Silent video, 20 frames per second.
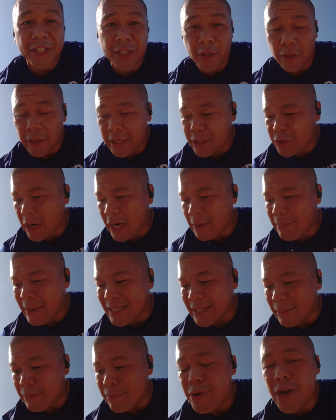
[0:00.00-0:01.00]
I try to make
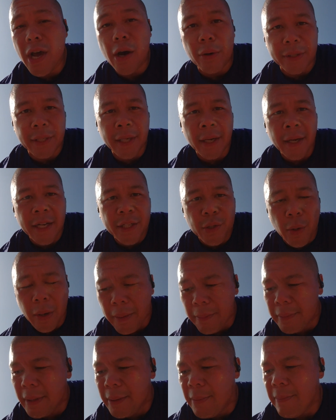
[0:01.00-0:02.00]
some notes. So let me
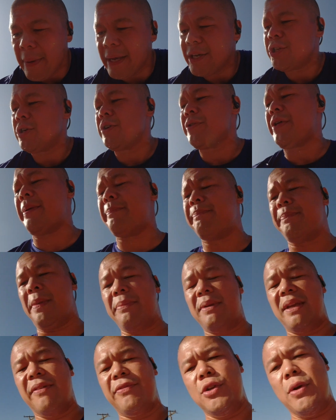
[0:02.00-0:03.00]
make sure that I'm
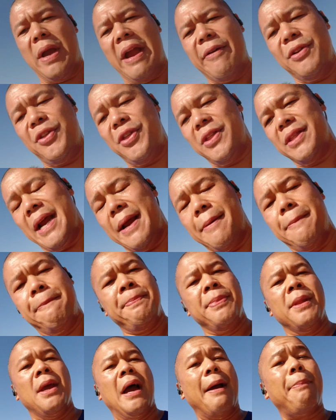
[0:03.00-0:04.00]
giving you everything that
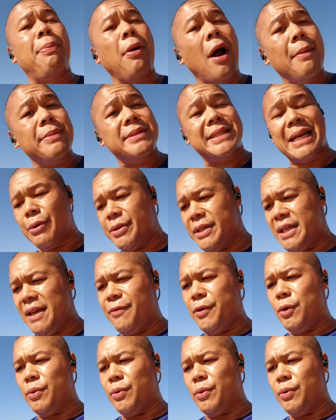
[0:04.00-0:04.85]
I promised I would give you when I